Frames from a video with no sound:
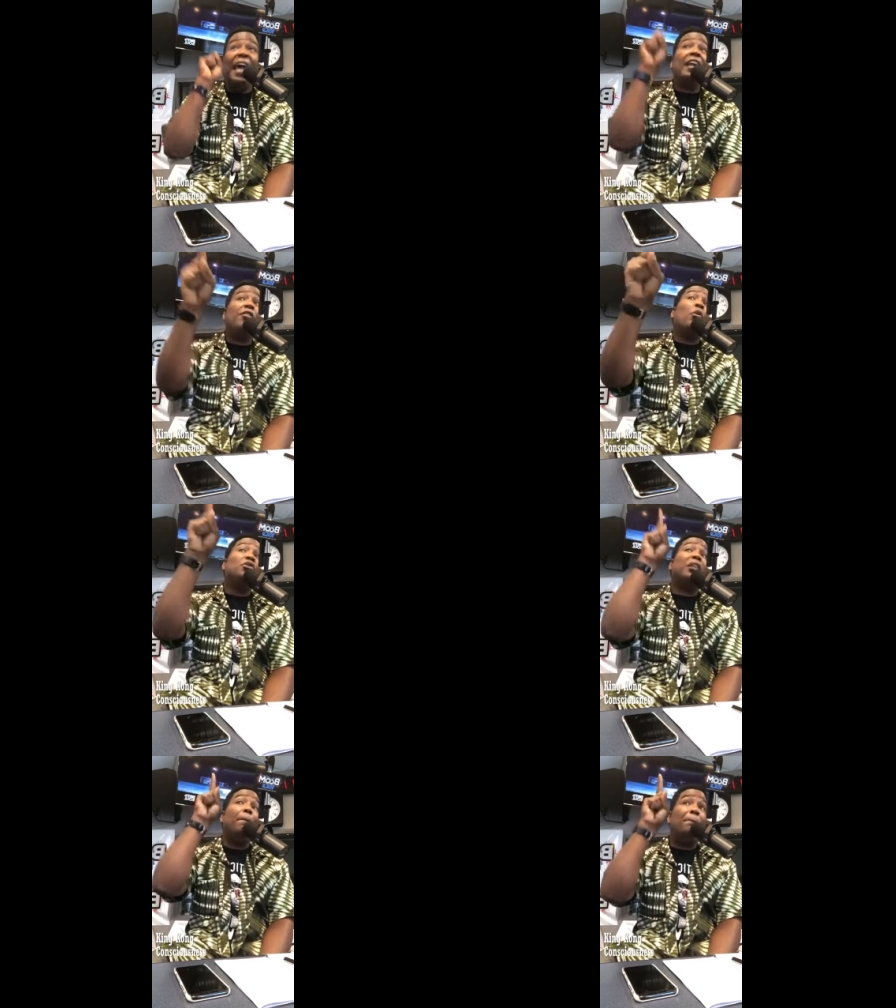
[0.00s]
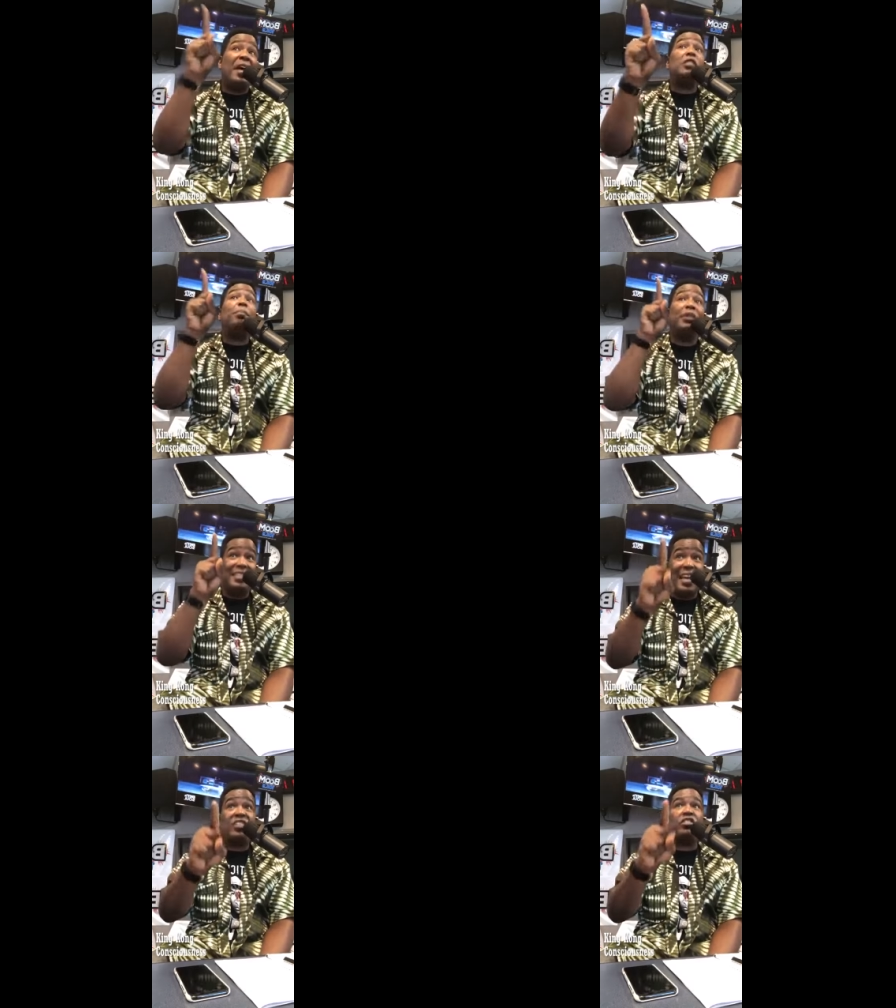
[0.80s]
In other words, the best
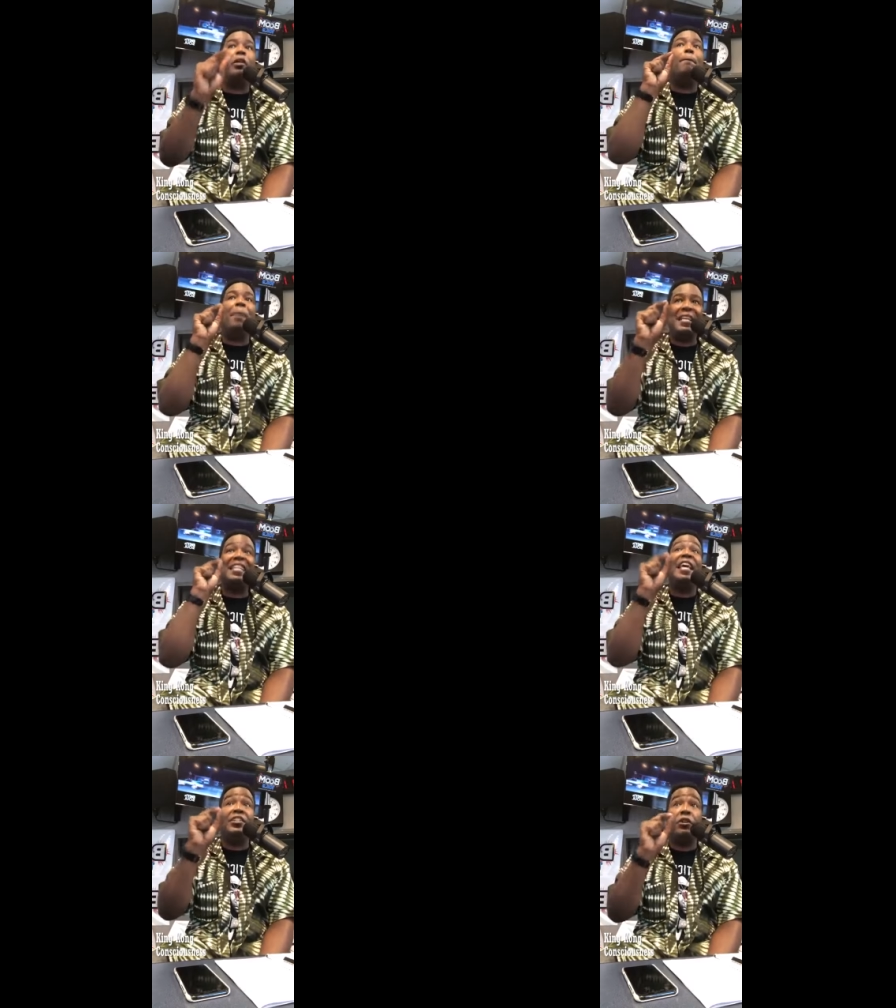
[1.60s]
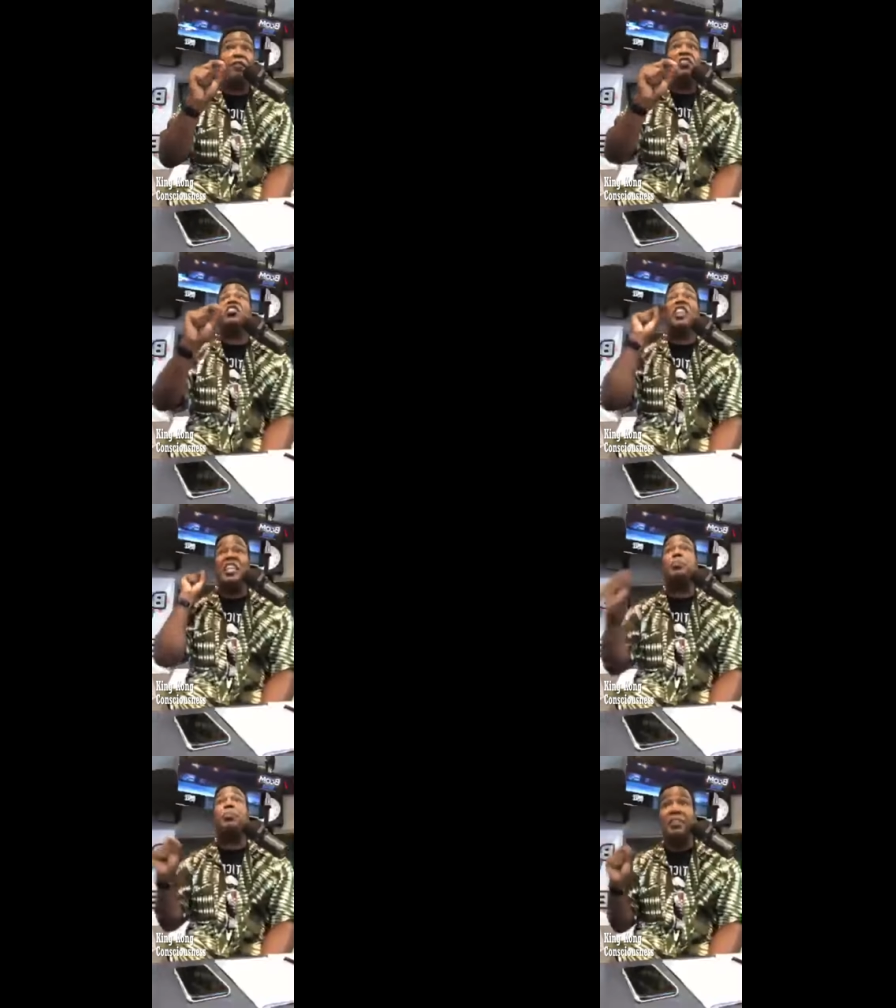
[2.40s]
protection, the best intervention
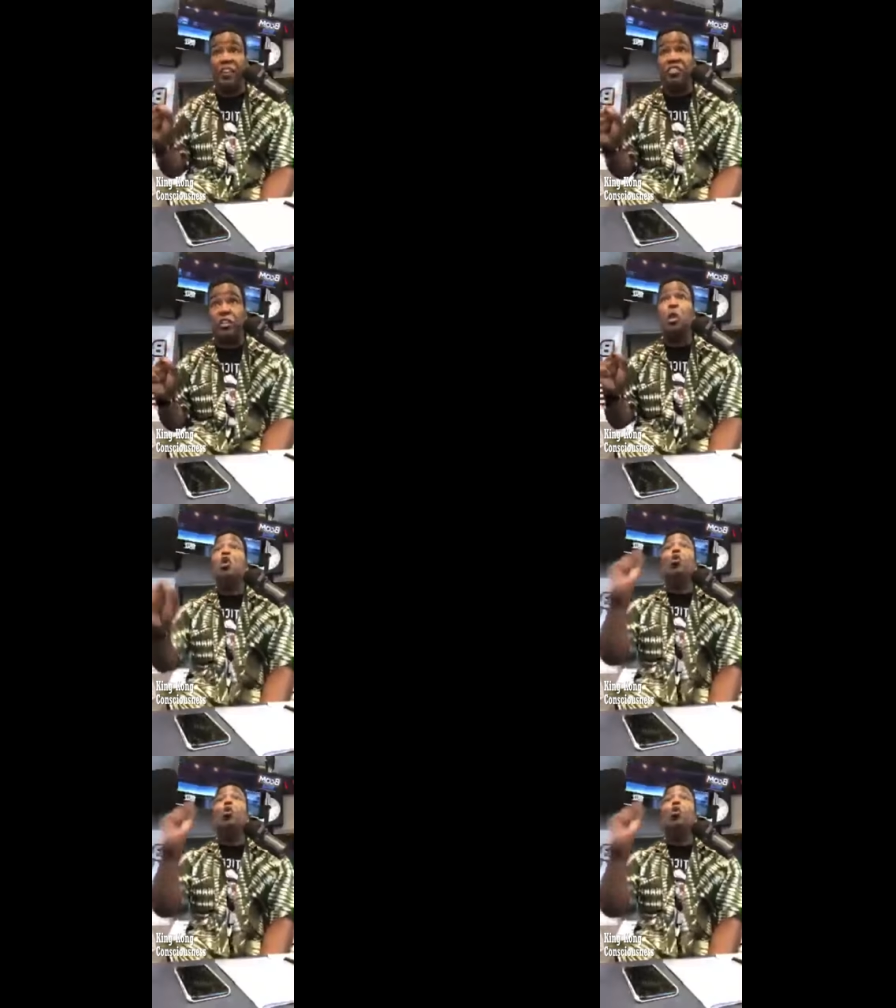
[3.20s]
is prevention.